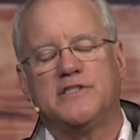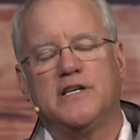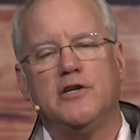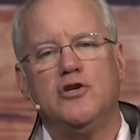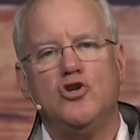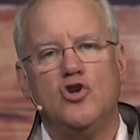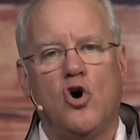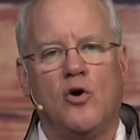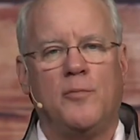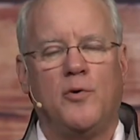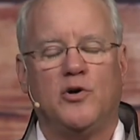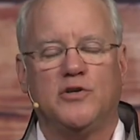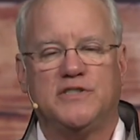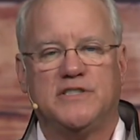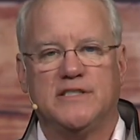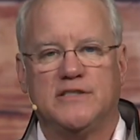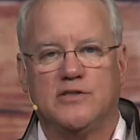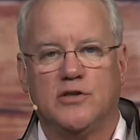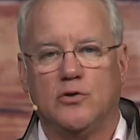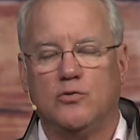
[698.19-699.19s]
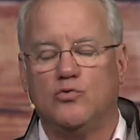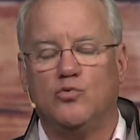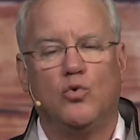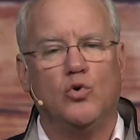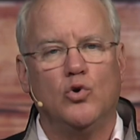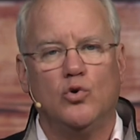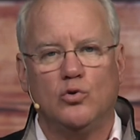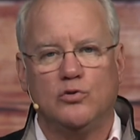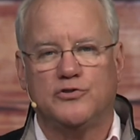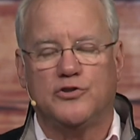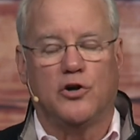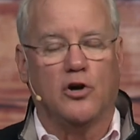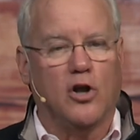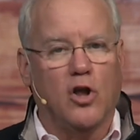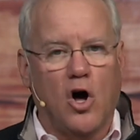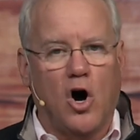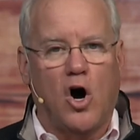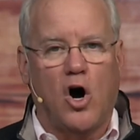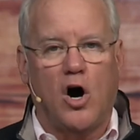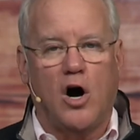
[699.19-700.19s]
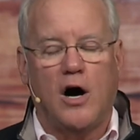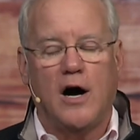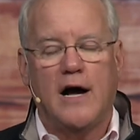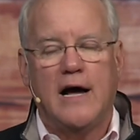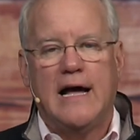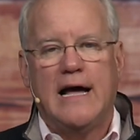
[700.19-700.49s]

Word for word: and nomos is rules or law